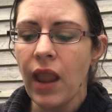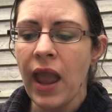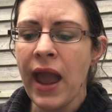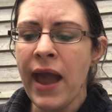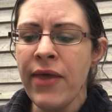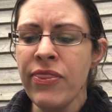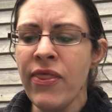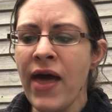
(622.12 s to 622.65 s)

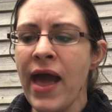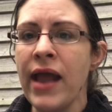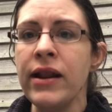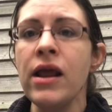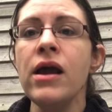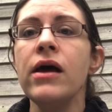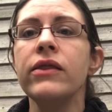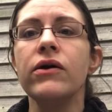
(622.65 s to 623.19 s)
And then
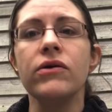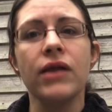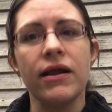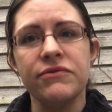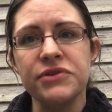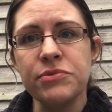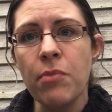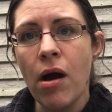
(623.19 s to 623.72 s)
there are a lot
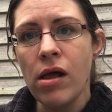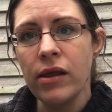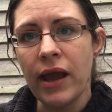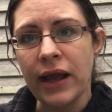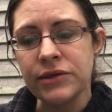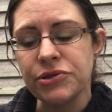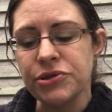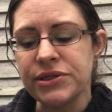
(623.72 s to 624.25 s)
of small
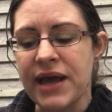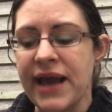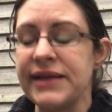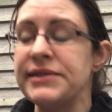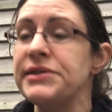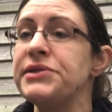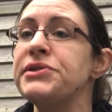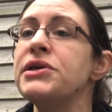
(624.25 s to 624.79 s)

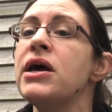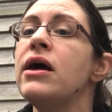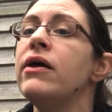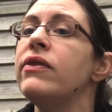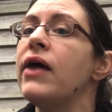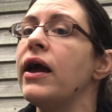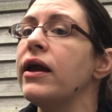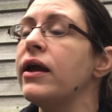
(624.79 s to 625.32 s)
exercises
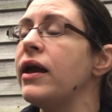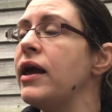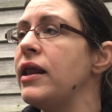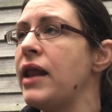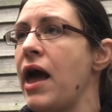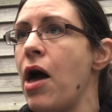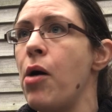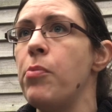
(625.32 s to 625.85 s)
that can
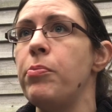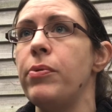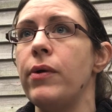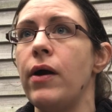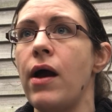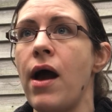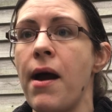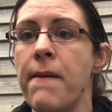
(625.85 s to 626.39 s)
help
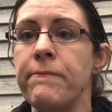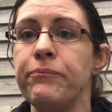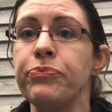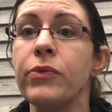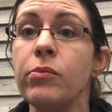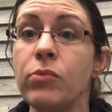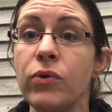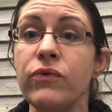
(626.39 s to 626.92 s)

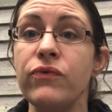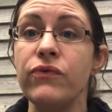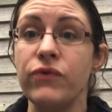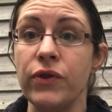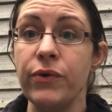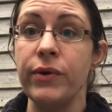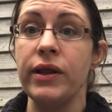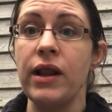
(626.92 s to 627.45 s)
move
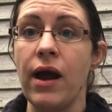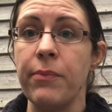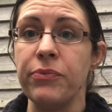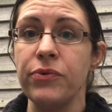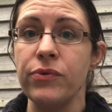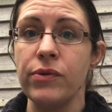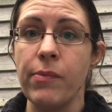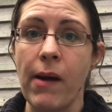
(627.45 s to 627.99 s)
fluid up
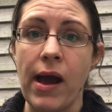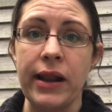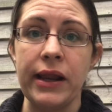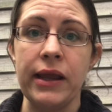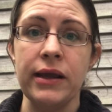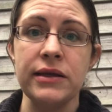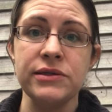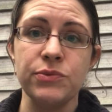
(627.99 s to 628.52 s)
through the
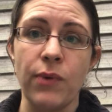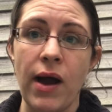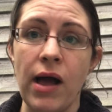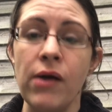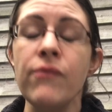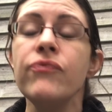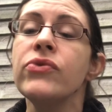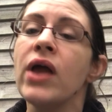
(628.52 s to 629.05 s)
body as
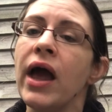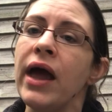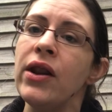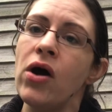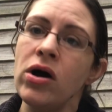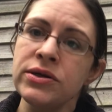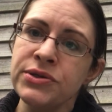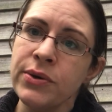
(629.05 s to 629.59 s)
well, and
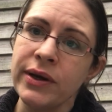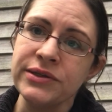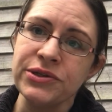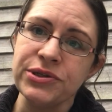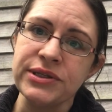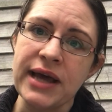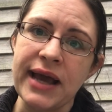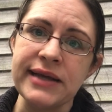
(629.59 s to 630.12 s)
also
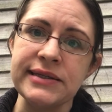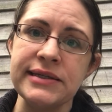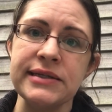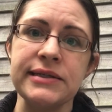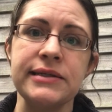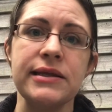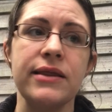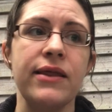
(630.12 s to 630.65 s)

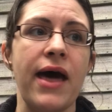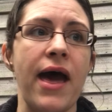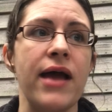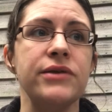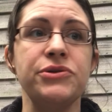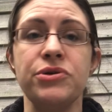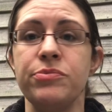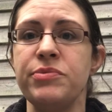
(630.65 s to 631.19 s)
exercises that,
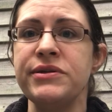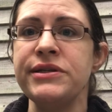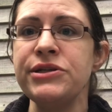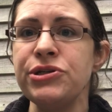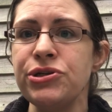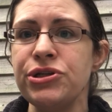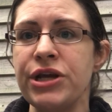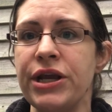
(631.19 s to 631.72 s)
due to
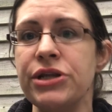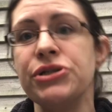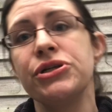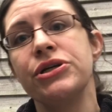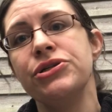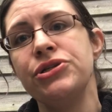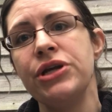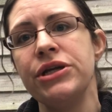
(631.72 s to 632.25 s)
position change,
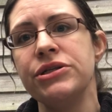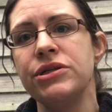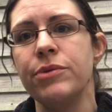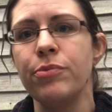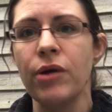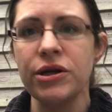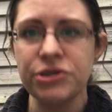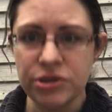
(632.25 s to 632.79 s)
can change the
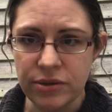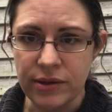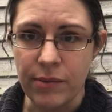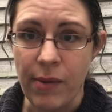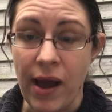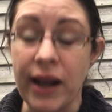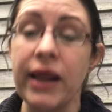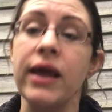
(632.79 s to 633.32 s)
pressure in the
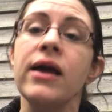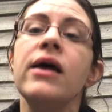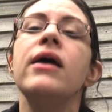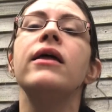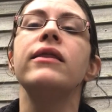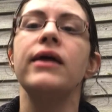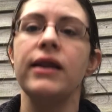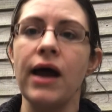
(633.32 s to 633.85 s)
body
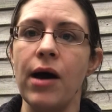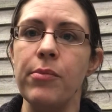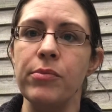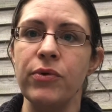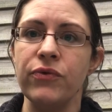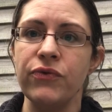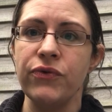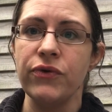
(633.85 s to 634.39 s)
that help
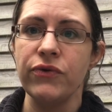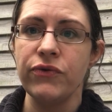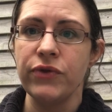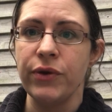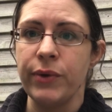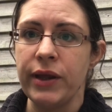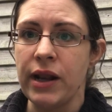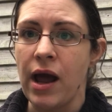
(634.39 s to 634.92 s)
move
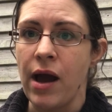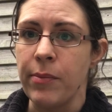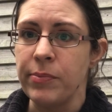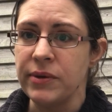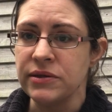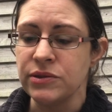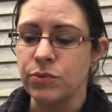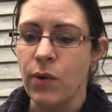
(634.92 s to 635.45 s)
fluid up
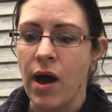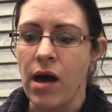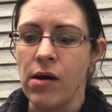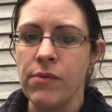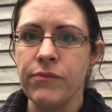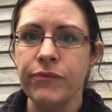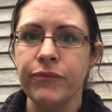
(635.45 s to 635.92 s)
as well,